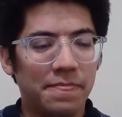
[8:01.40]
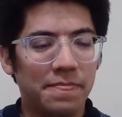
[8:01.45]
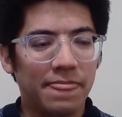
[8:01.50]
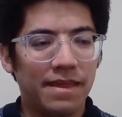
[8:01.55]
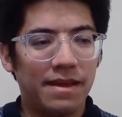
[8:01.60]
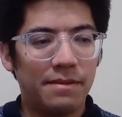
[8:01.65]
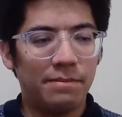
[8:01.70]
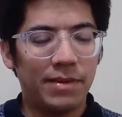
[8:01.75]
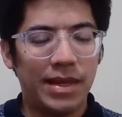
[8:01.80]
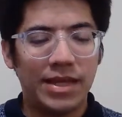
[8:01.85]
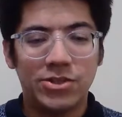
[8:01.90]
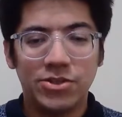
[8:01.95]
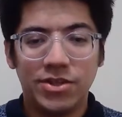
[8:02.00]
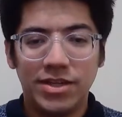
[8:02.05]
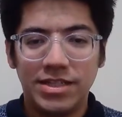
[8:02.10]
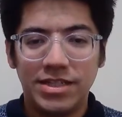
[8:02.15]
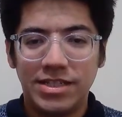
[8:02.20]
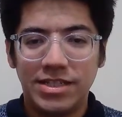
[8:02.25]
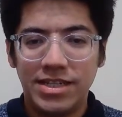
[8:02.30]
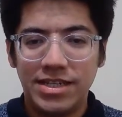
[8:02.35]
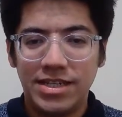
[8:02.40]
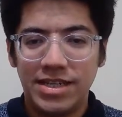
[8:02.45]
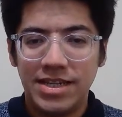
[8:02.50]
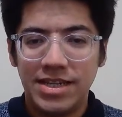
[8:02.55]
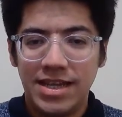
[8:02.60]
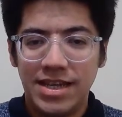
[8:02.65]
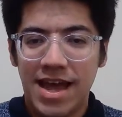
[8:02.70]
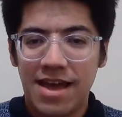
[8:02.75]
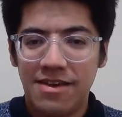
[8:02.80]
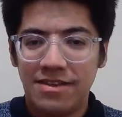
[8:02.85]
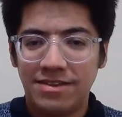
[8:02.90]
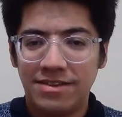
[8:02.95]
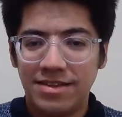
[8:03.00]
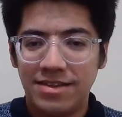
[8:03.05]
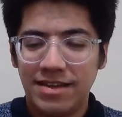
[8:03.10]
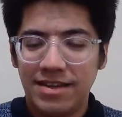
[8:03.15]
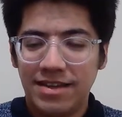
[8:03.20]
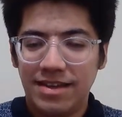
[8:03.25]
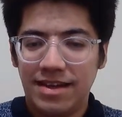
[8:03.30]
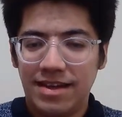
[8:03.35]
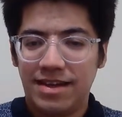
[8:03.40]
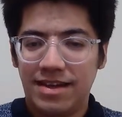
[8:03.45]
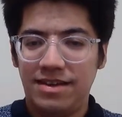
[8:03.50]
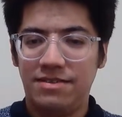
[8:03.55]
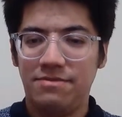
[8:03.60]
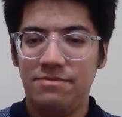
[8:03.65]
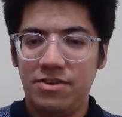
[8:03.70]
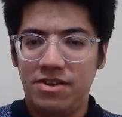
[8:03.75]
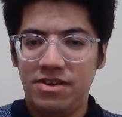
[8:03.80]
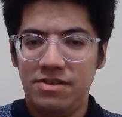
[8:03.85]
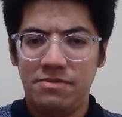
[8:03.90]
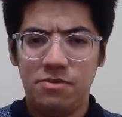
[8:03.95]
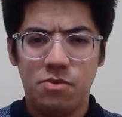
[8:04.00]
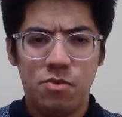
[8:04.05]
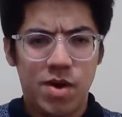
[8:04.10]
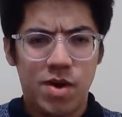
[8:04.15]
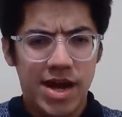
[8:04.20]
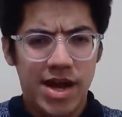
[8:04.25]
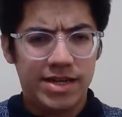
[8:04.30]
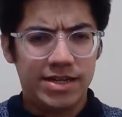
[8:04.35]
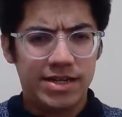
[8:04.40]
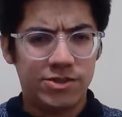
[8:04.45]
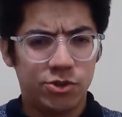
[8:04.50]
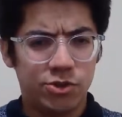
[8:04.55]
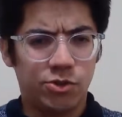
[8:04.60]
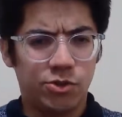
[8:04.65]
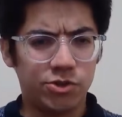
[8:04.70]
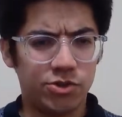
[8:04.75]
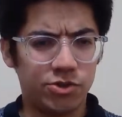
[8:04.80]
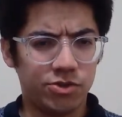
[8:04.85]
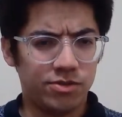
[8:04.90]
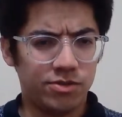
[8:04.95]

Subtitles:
Plato, indeed, he had a very wide torso.